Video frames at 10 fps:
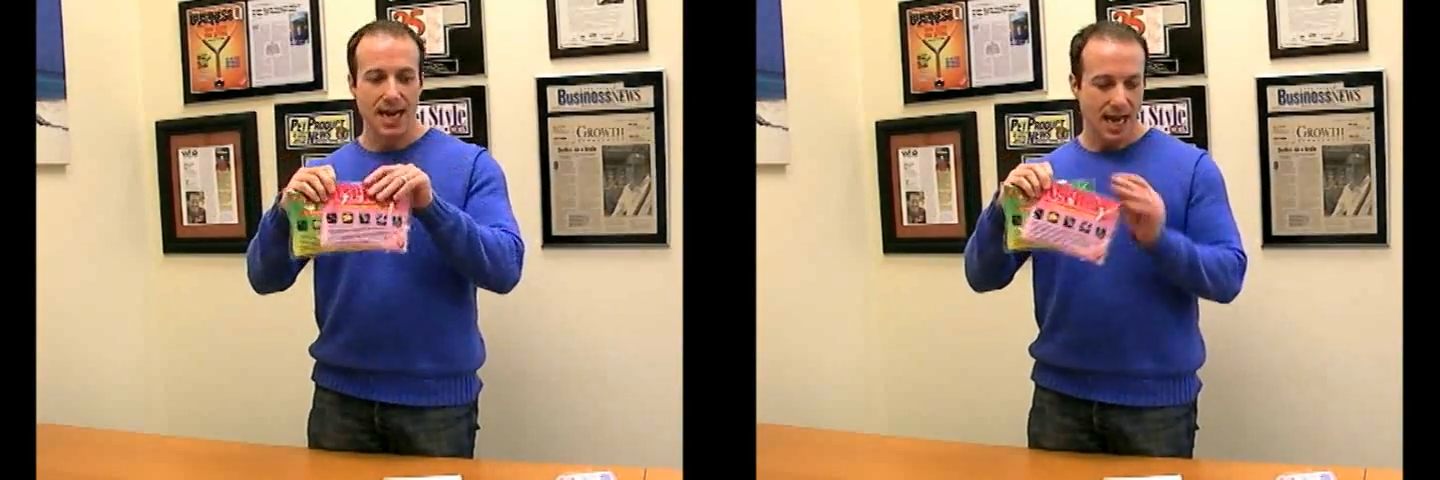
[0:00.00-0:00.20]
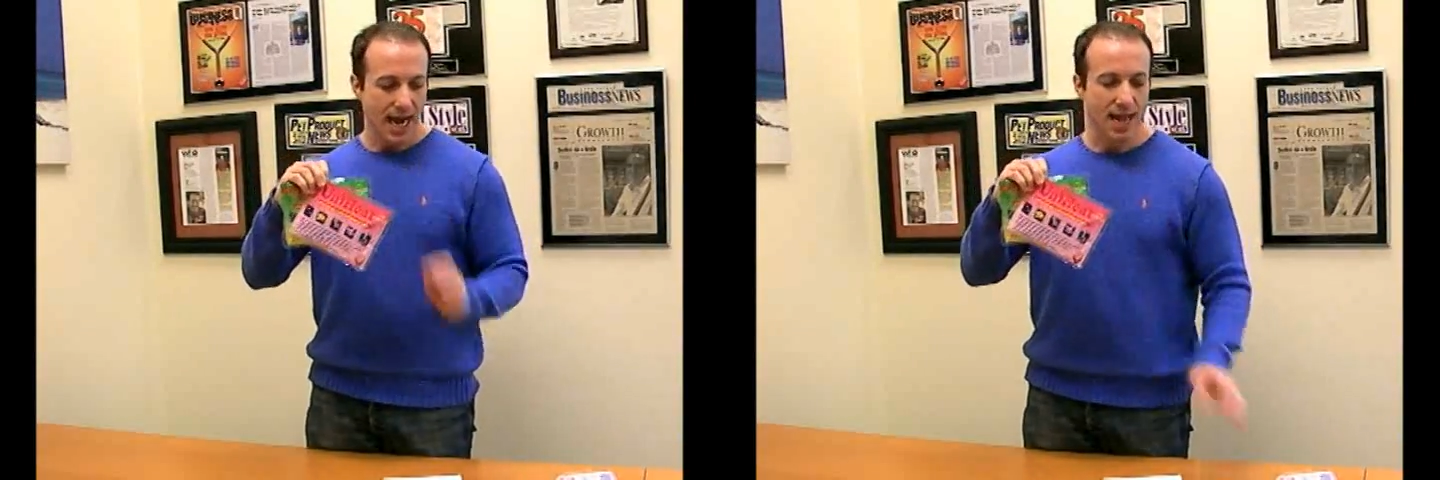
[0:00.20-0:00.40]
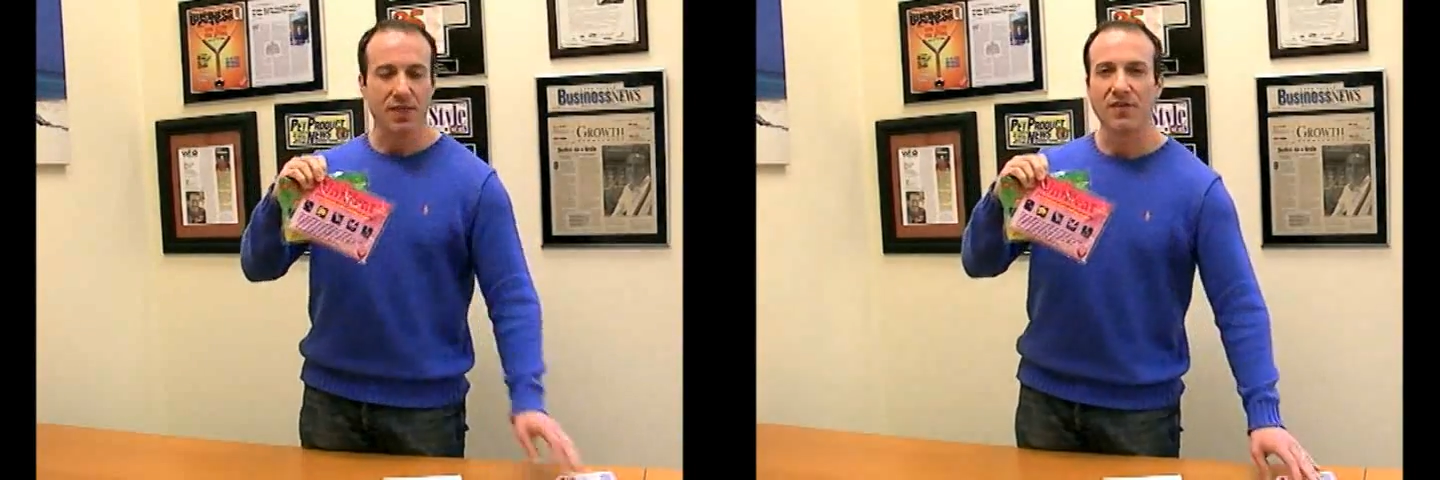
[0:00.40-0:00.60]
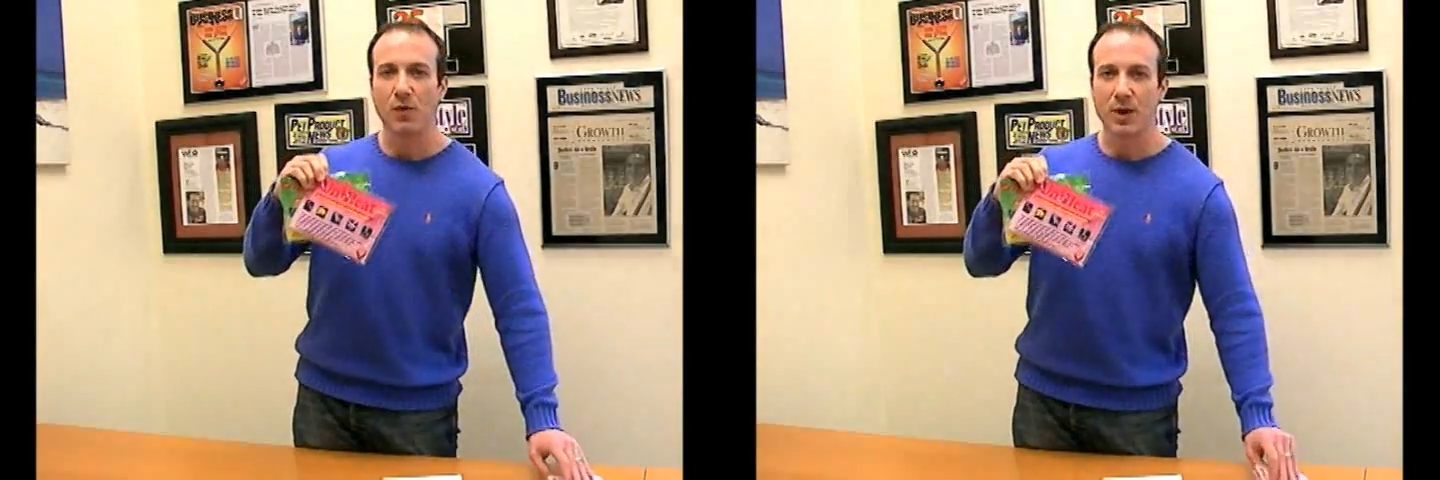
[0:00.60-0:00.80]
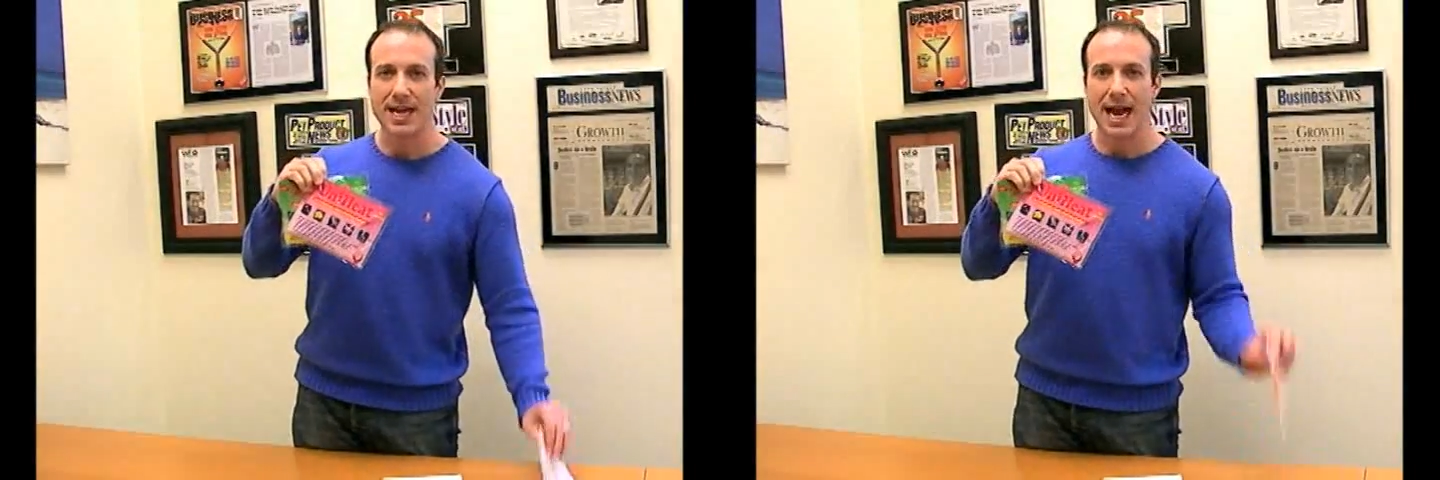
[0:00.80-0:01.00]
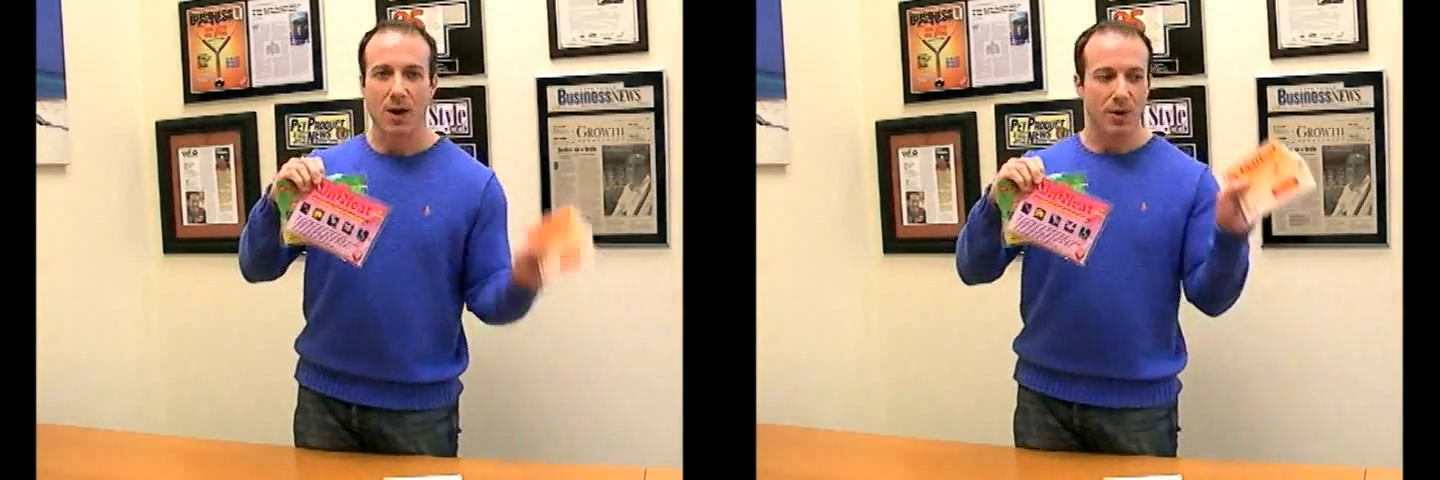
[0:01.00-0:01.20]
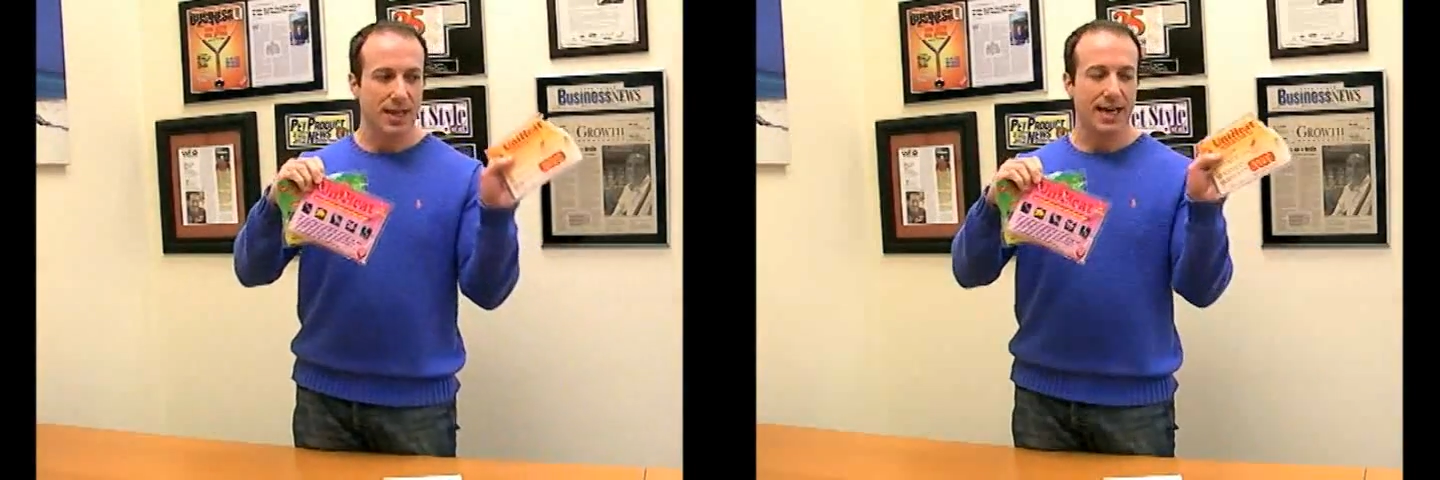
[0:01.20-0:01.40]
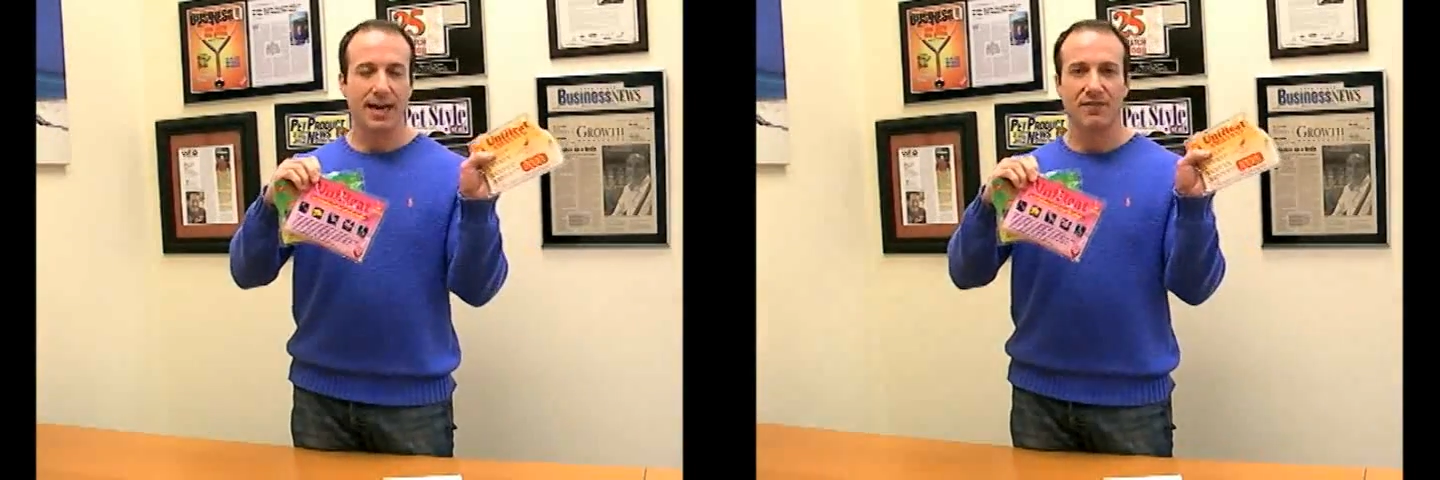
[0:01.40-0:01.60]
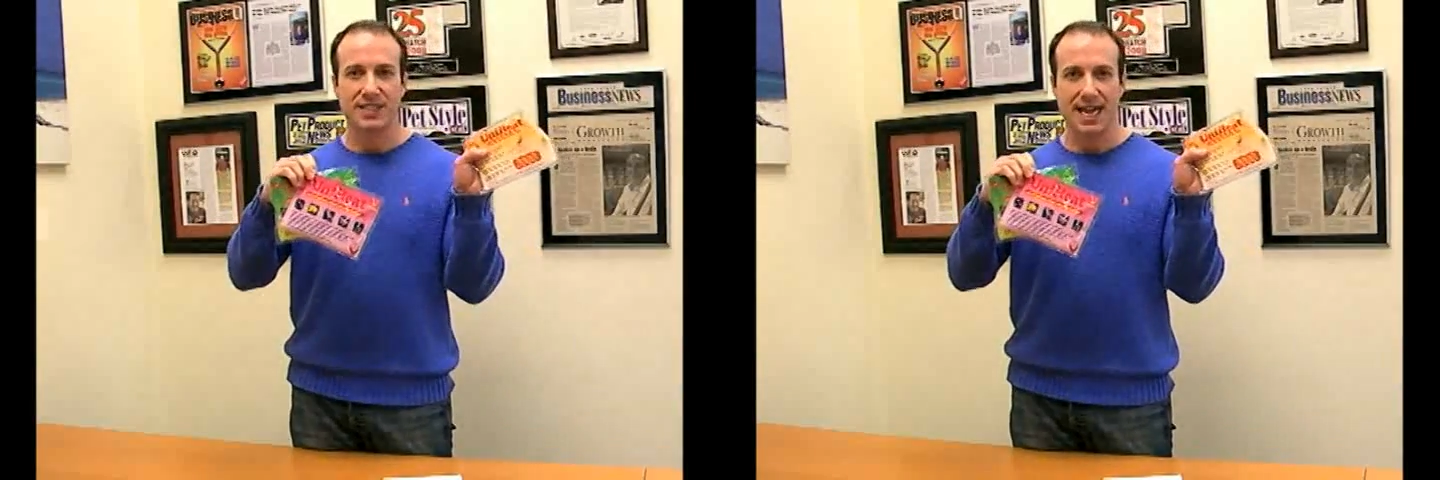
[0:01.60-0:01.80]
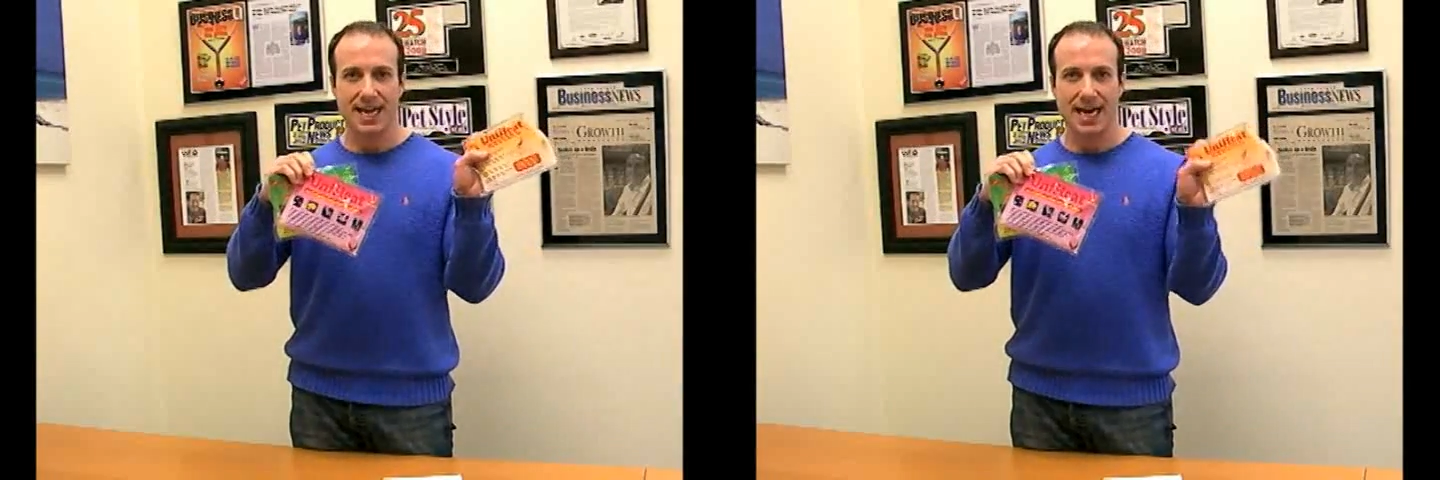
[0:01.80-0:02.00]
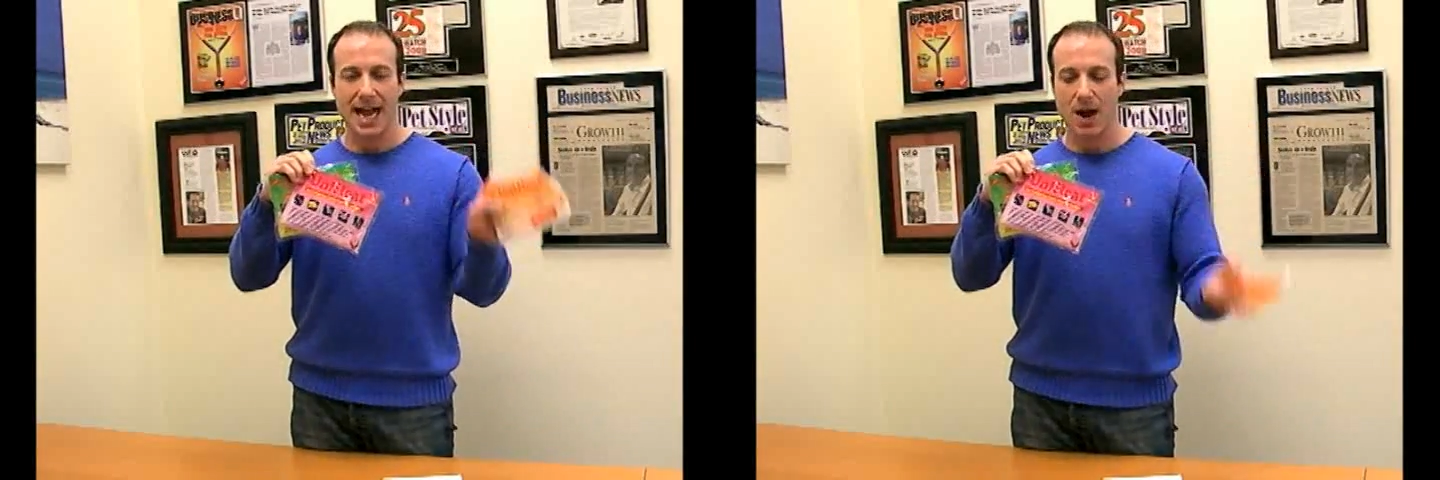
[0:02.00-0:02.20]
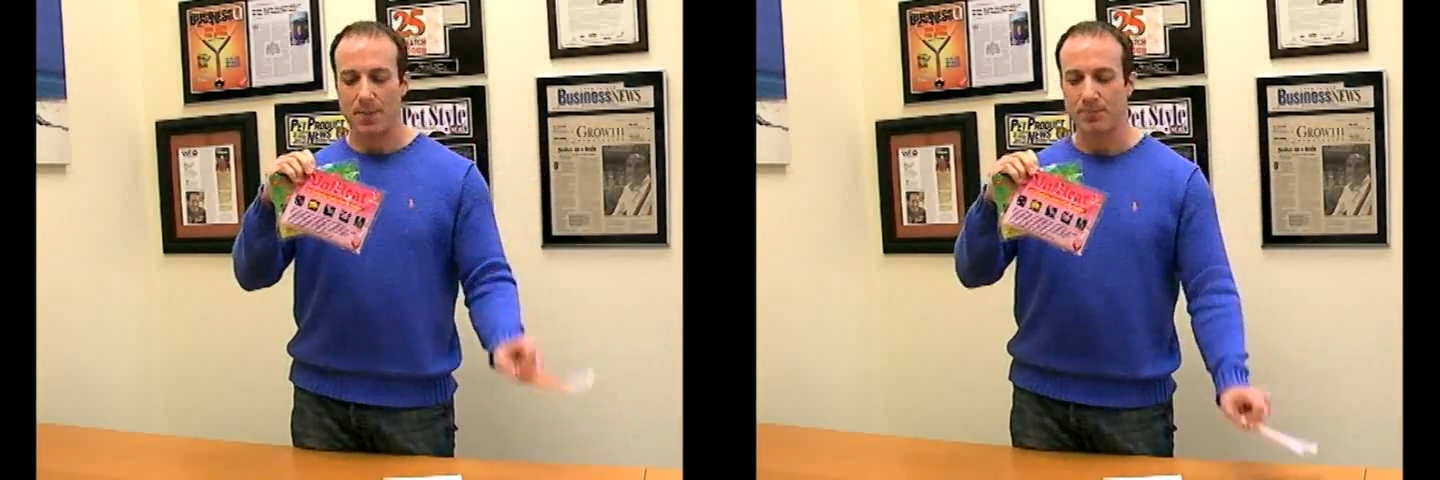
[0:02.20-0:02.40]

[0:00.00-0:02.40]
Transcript: and the 40-hour that I have taken out.